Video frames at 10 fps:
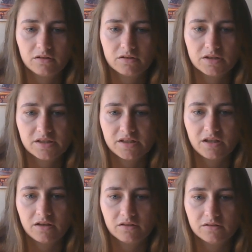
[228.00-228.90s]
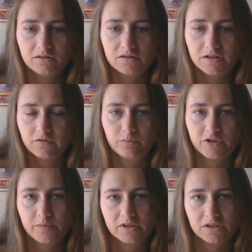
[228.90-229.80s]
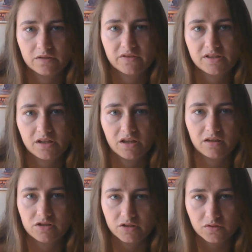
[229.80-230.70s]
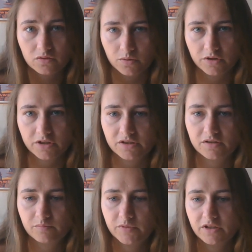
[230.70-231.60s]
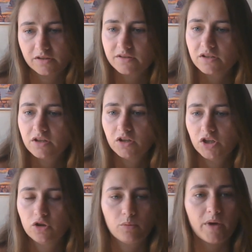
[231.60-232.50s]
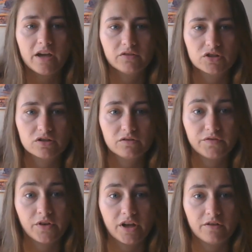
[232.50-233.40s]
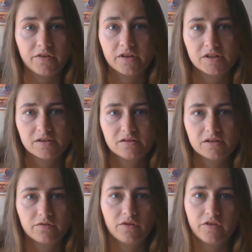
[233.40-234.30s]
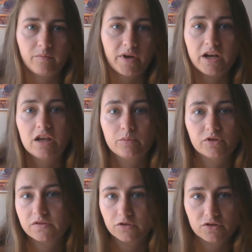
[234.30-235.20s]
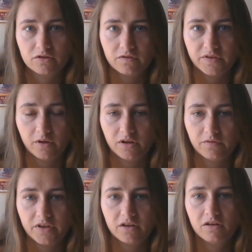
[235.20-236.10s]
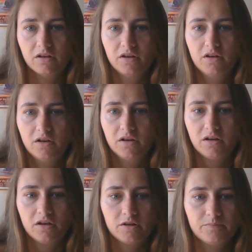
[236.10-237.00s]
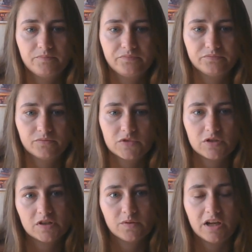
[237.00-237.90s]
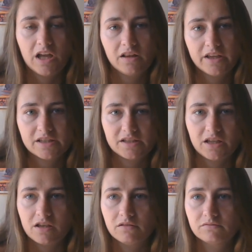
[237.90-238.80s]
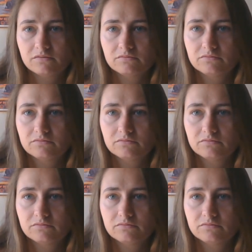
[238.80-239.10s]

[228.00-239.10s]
to see different perspectives of a city and then just tourists because you know my version of Philadelphia is different than my neighbor's version of Philadelphia. Um, so that's what I, I like seeing.